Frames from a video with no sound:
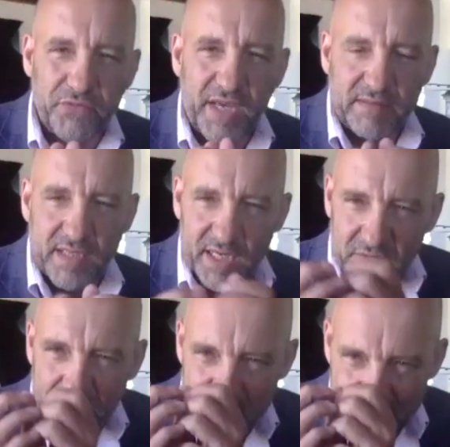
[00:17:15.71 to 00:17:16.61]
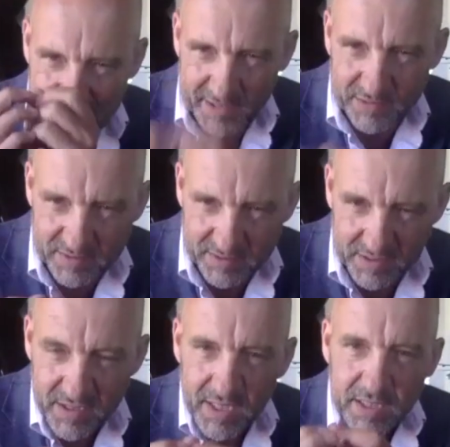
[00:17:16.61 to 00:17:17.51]
that kind of integrity
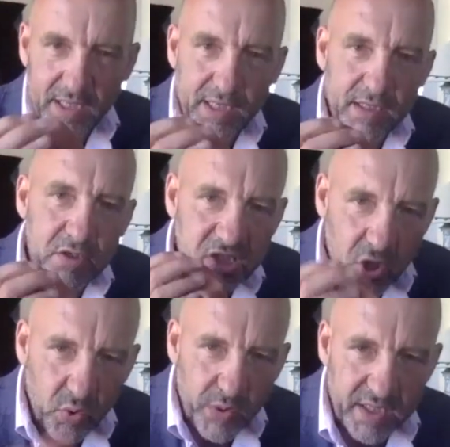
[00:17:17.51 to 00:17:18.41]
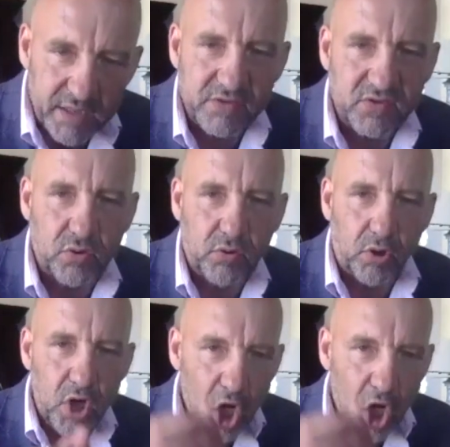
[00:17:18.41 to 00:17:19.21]
in knowing the score,